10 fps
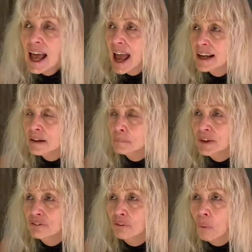And
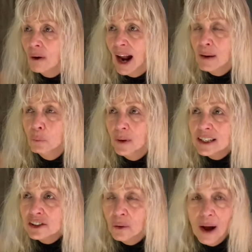before I
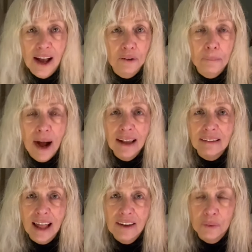went to Ohio, my
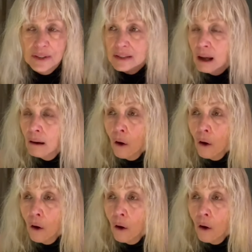life was